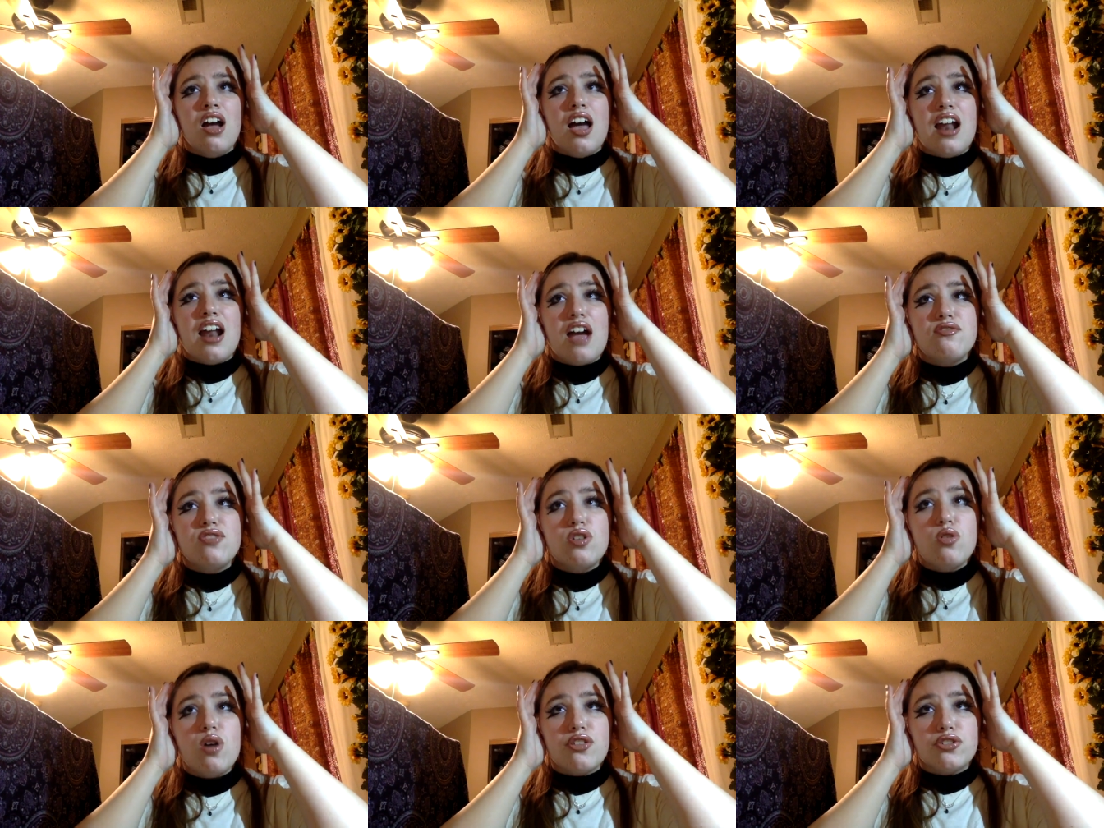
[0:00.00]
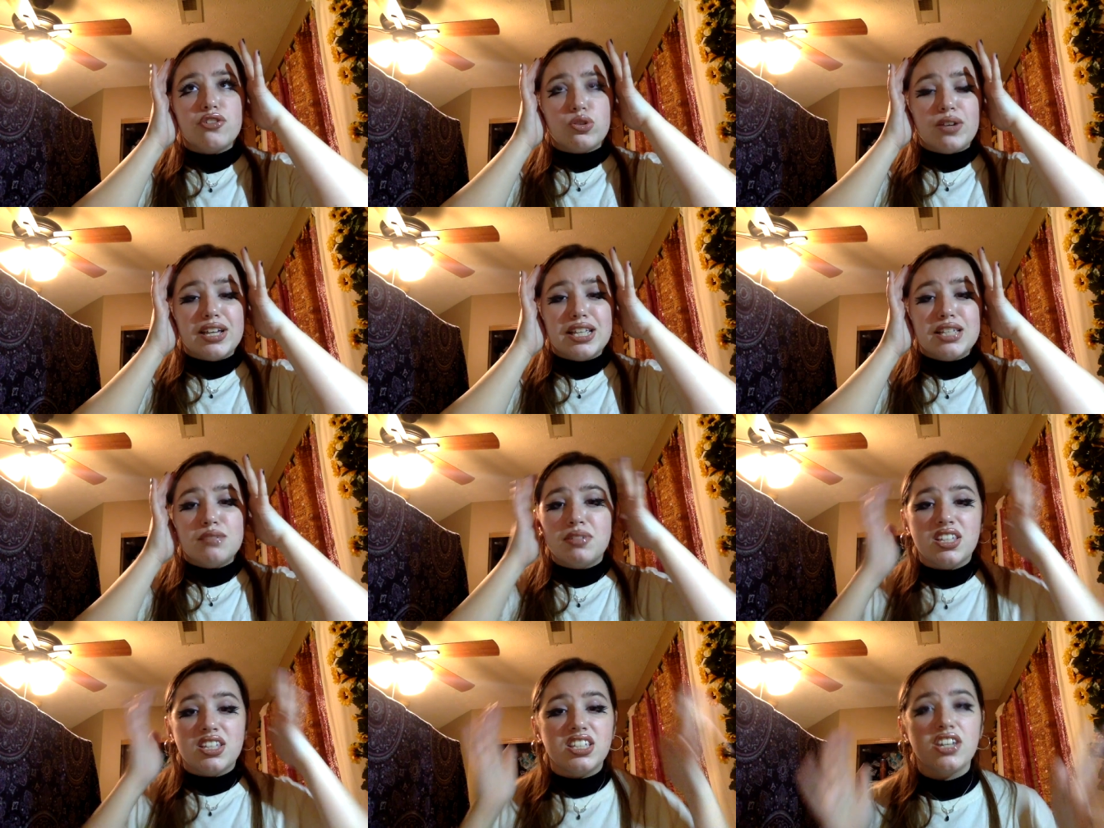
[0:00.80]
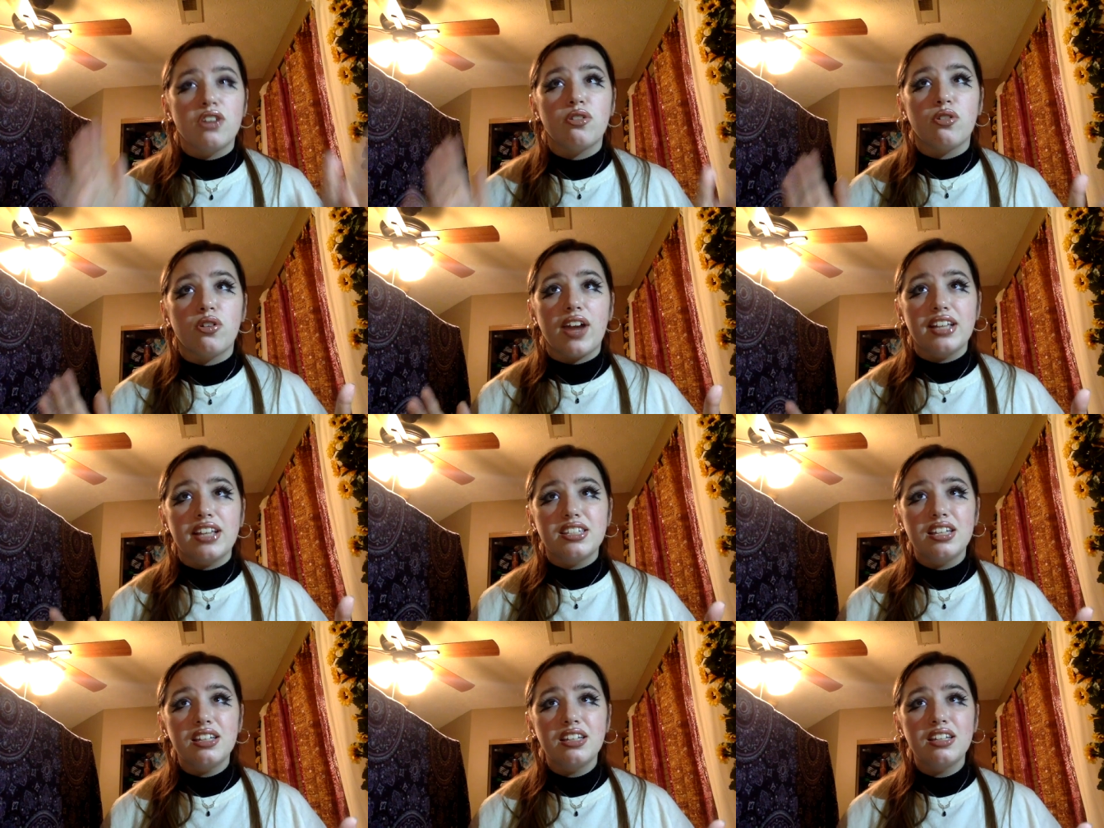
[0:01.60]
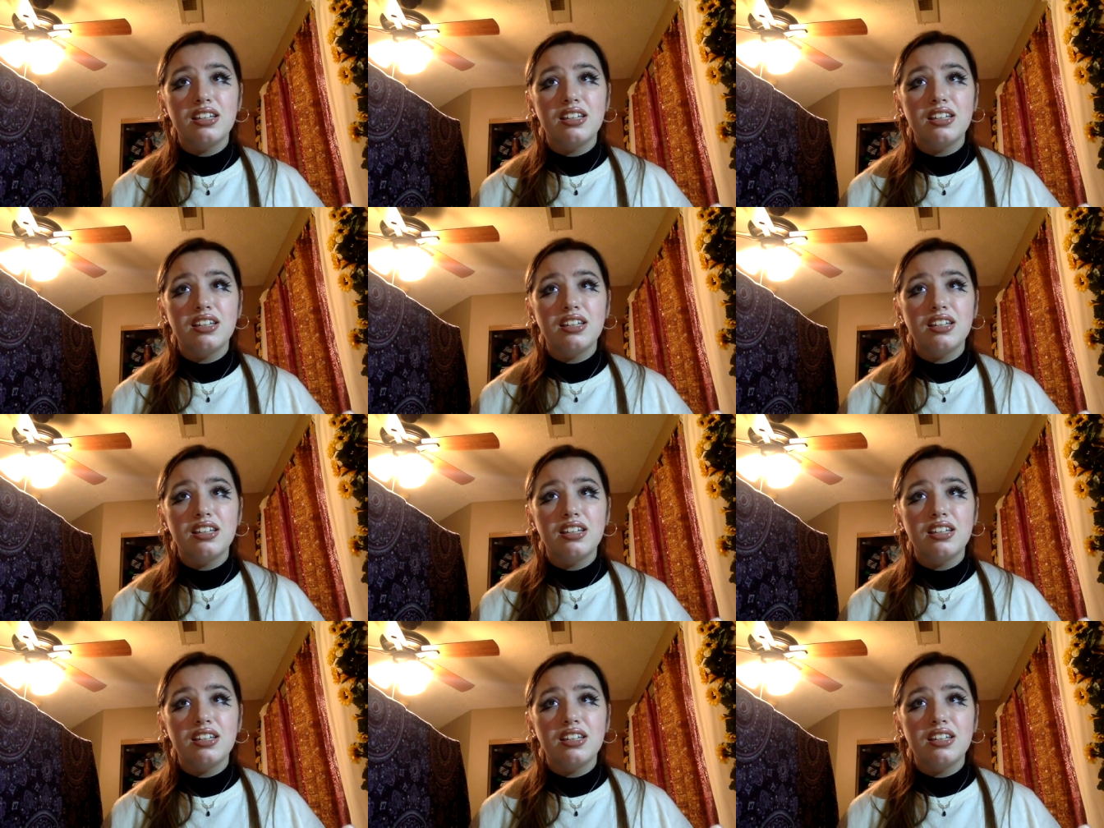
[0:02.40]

and I have no other choice but to deteriorate